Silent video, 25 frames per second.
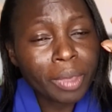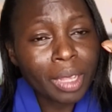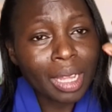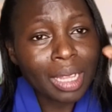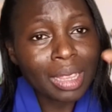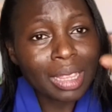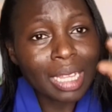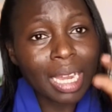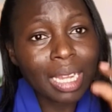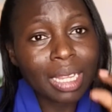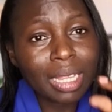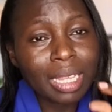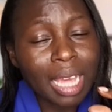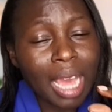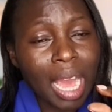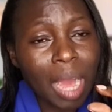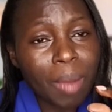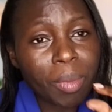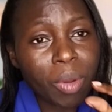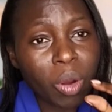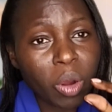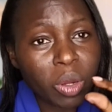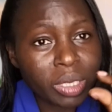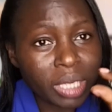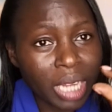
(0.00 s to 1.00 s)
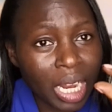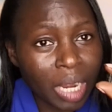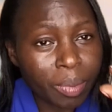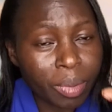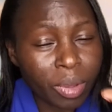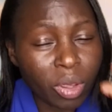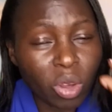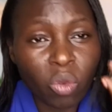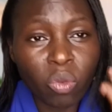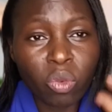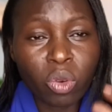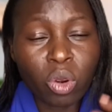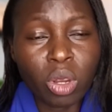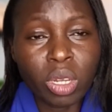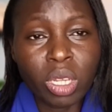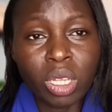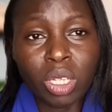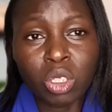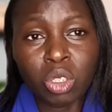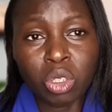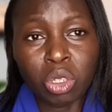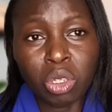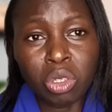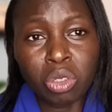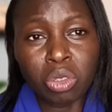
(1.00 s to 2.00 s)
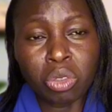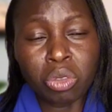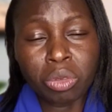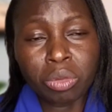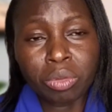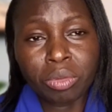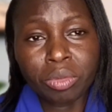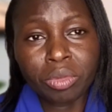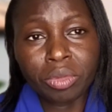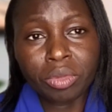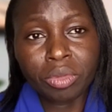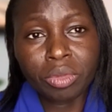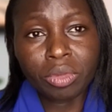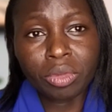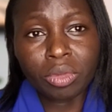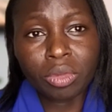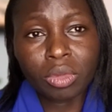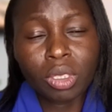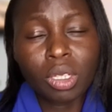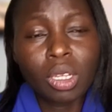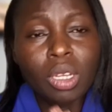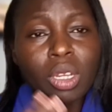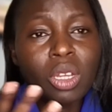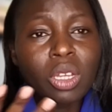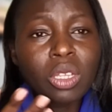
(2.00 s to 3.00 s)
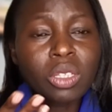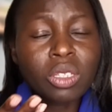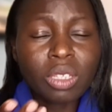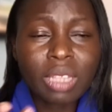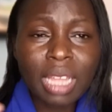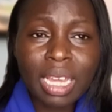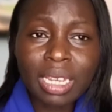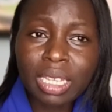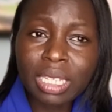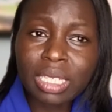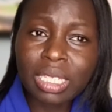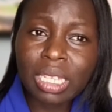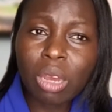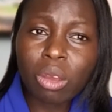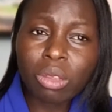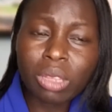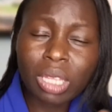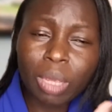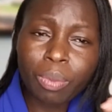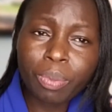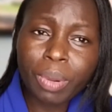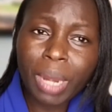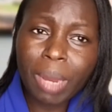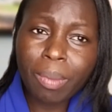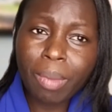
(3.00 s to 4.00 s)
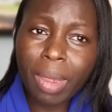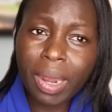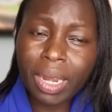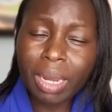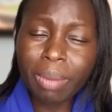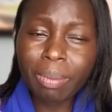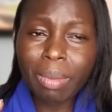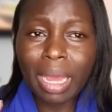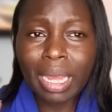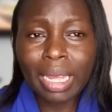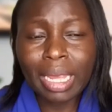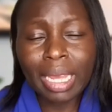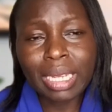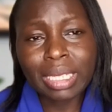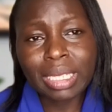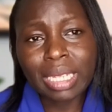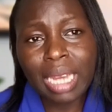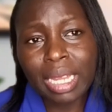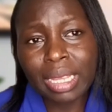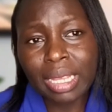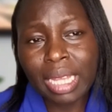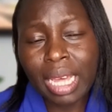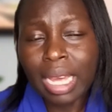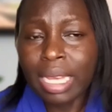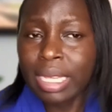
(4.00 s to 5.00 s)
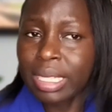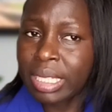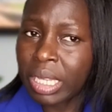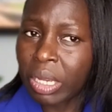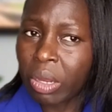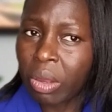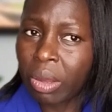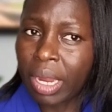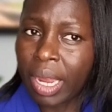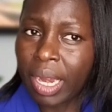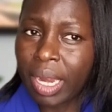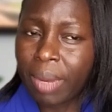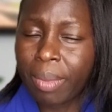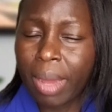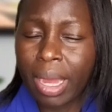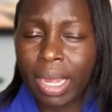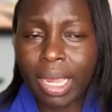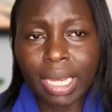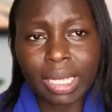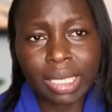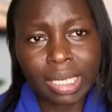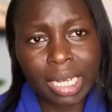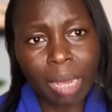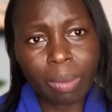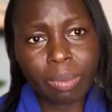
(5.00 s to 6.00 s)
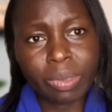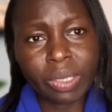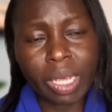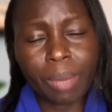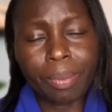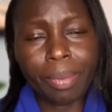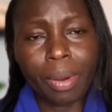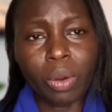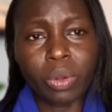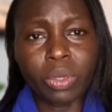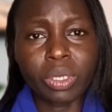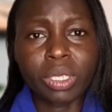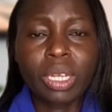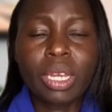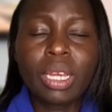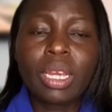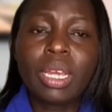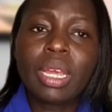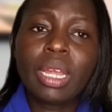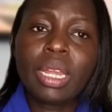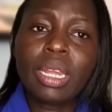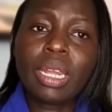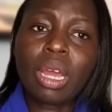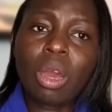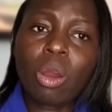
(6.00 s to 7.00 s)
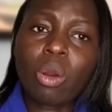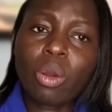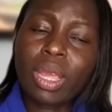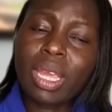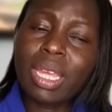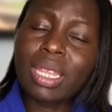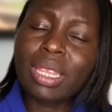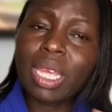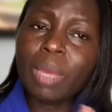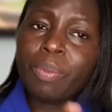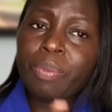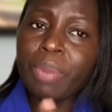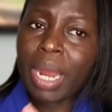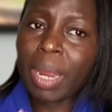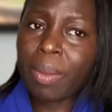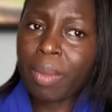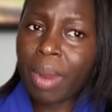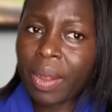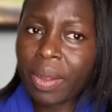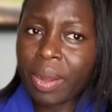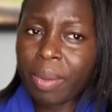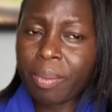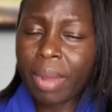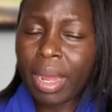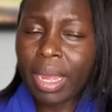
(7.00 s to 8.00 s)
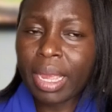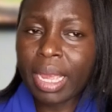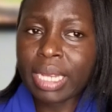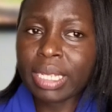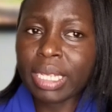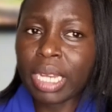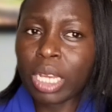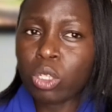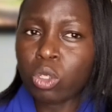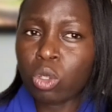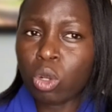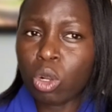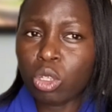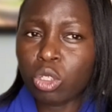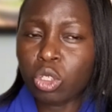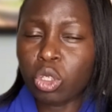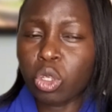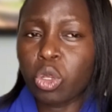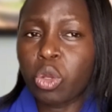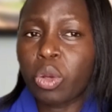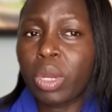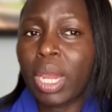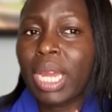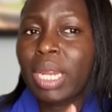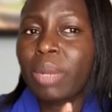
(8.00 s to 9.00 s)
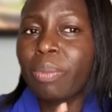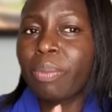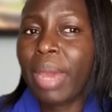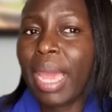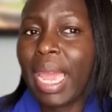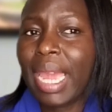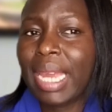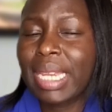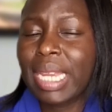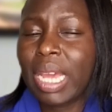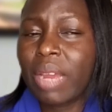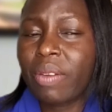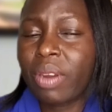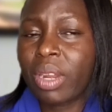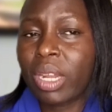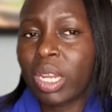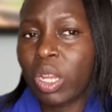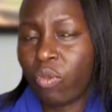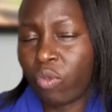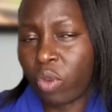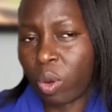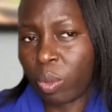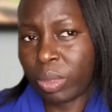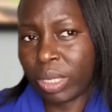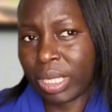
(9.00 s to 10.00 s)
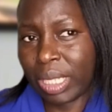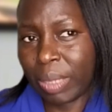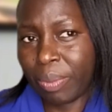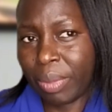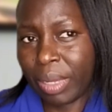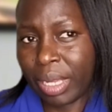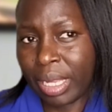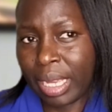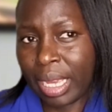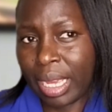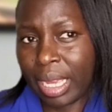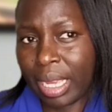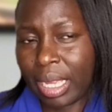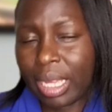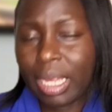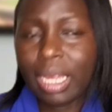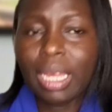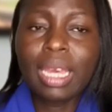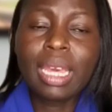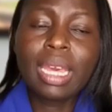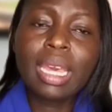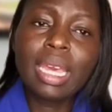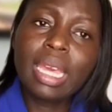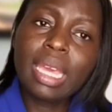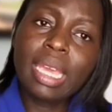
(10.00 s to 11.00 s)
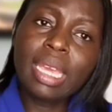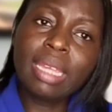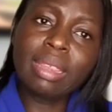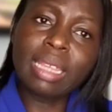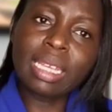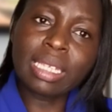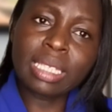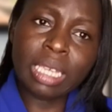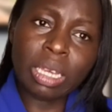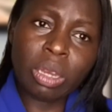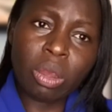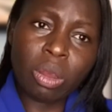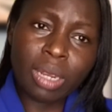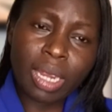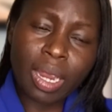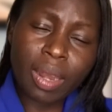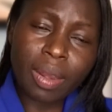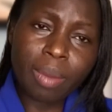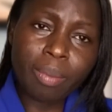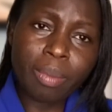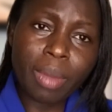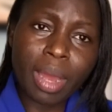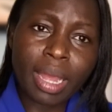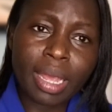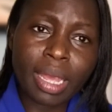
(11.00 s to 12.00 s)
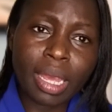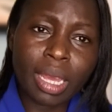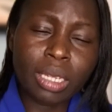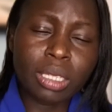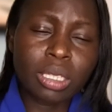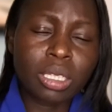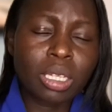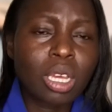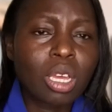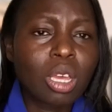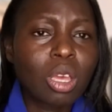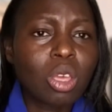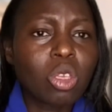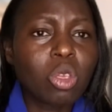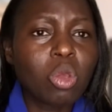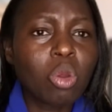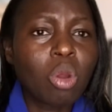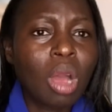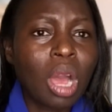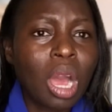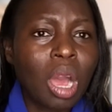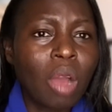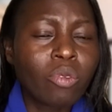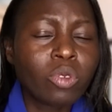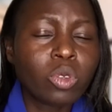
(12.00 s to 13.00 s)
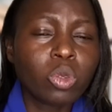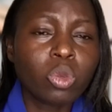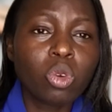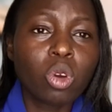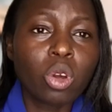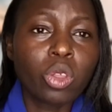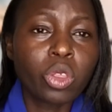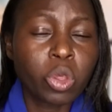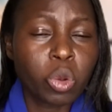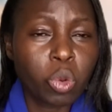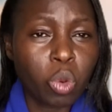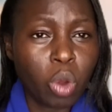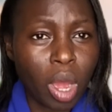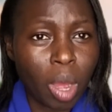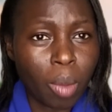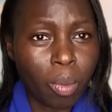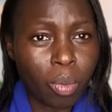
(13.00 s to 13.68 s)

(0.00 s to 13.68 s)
than the amount I'll be offloading to you. So that is how the primary market and the secondary market comes about. Now, in the primary market, I told you, you can buy directly from CBK. In the secondary market, you have to go through a